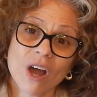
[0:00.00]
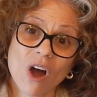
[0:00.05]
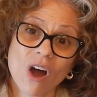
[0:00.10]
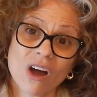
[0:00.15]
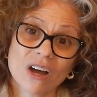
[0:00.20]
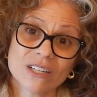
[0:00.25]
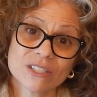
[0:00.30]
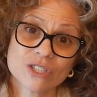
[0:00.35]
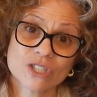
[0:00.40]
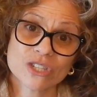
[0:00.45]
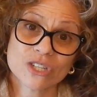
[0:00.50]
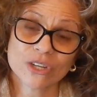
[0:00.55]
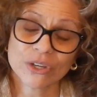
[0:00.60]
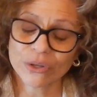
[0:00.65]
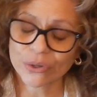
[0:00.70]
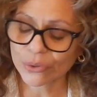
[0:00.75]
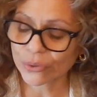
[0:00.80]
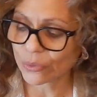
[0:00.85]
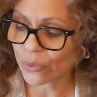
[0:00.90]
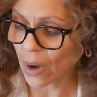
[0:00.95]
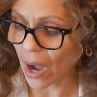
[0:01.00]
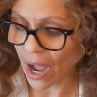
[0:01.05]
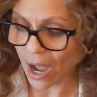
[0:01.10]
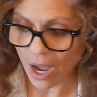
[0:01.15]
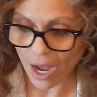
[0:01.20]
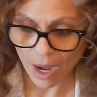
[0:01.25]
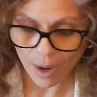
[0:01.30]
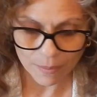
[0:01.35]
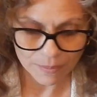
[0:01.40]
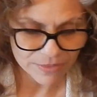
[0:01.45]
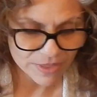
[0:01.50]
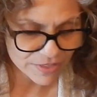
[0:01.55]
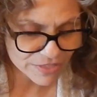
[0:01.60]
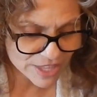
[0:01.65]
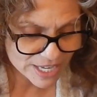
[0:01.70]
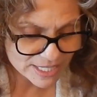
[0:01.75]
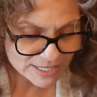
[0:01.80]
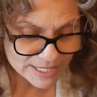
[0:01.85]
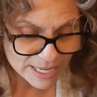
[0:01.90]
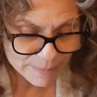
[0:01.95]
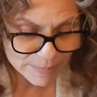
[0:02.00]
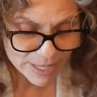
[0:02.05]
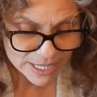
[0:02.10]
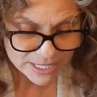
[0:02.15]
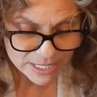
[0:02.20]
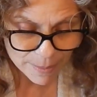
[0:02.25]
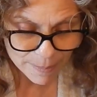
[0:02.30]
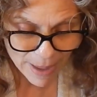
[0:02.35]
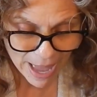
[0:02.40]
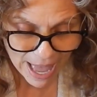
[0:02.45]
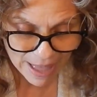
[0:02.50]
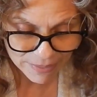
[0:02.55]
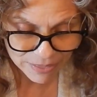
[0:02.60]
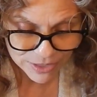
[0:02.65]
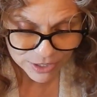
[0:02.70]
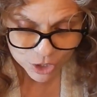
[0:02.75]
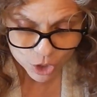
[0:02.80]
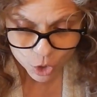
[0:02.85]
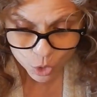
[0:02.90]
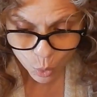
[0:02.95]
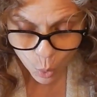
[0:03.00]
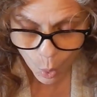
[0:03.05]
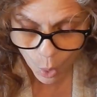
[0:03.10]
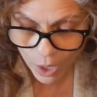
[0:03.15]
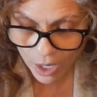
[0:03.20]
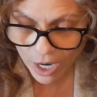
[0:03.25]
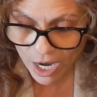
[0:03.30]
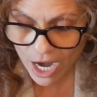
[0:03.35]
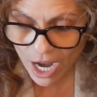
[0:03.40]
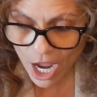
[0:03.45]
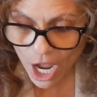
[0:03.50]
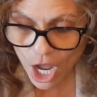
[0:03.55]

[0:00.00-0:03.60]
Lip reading: on to the things I picked up at the store.